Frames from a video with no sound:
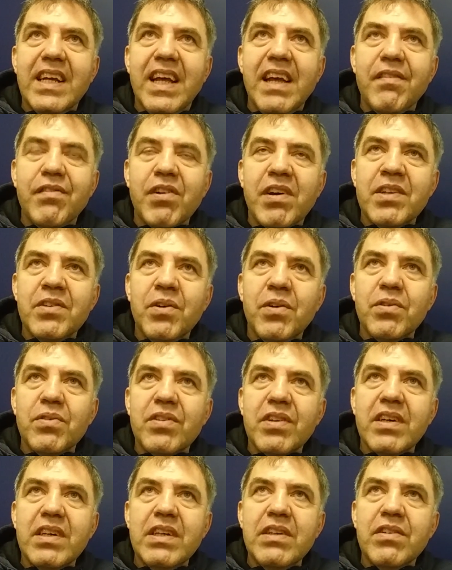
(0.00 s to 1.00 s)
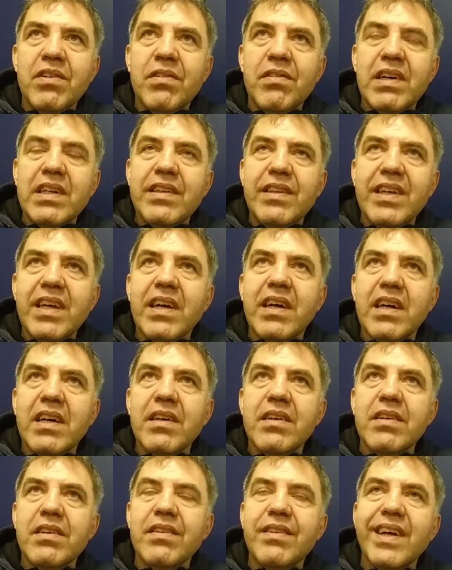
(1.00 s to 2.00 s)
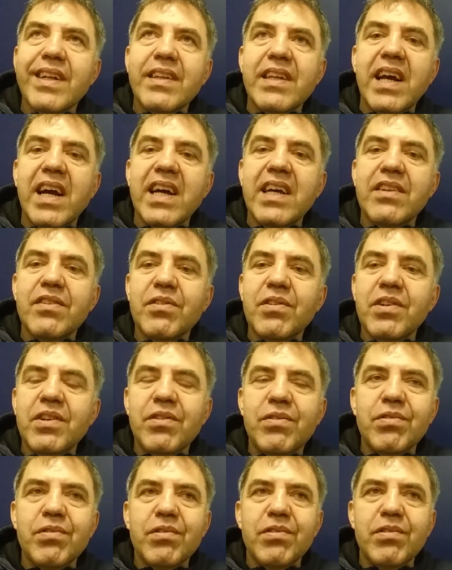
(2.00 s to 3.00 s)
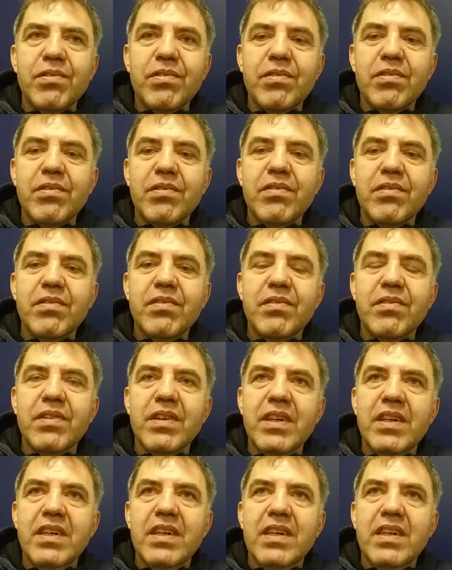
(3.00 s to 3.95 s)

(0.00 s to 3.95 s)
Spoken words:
everyone knows, yeah, that guy is going to